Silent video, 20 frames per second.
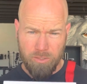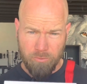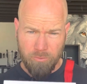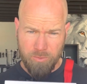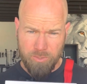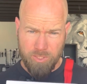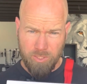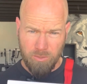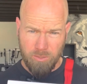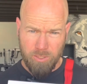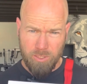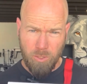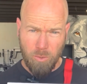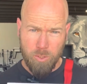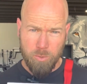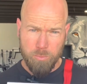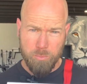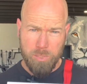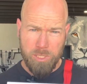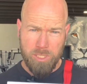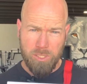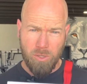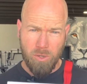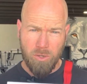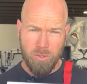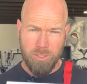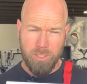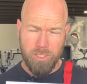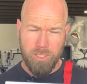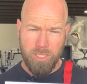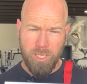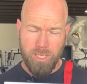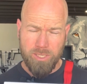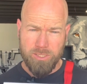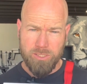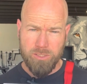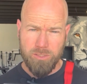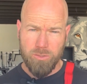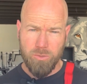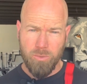The facility code is
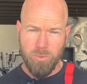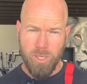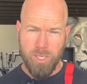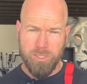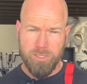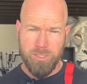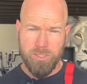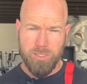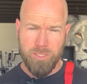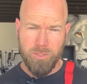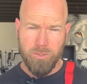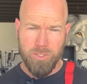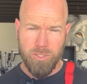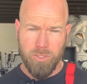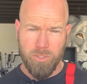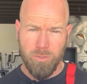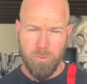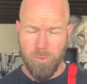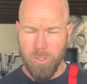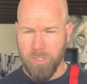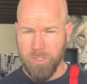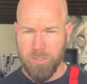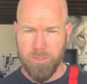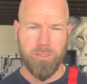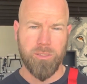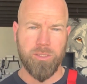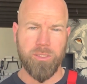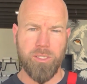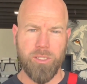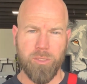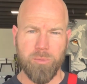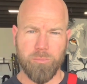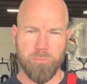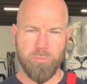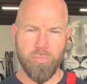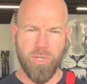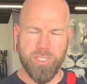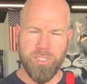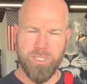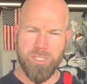PRESUS001.
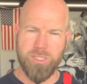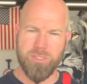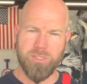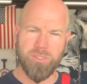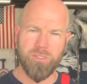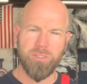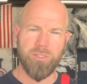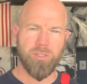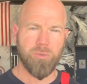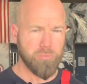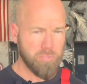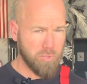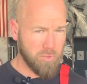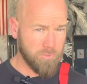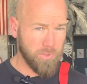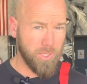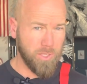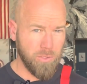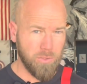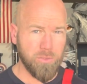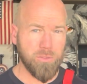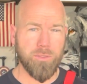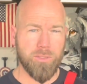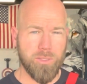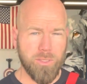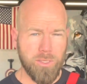Precis, Prevail.